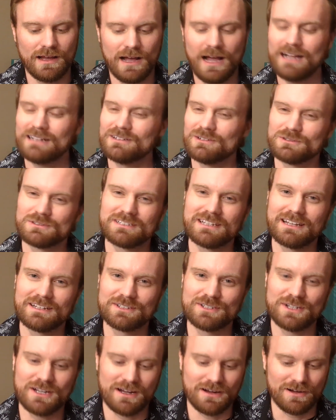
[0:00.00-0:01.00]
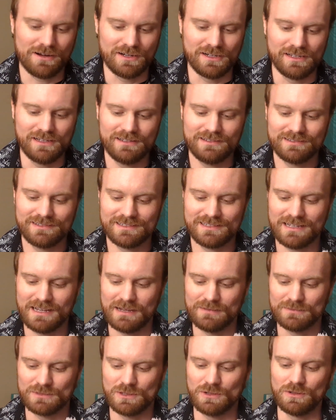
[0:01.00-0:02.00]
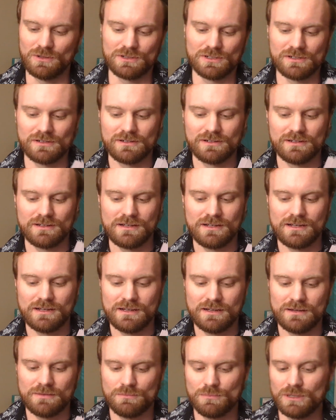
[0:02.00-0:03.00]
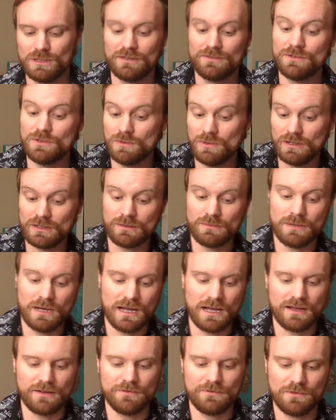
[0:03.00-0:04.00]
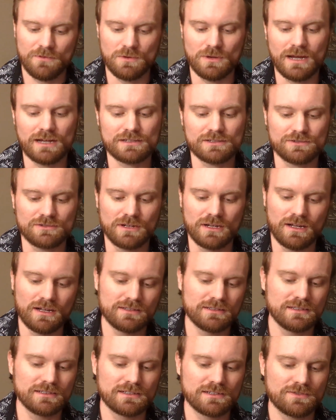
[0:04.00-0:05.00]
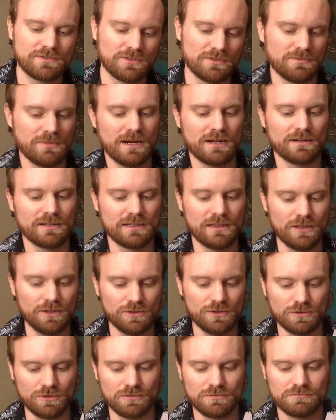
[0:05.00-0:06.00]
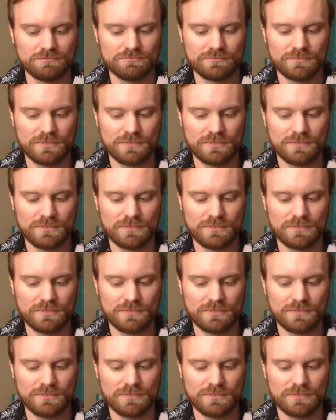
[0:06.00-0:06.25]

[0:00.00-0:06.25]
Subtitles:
"I don't take charity," Sam told her, "but if you want to buy a few extra onions for Mary Lou,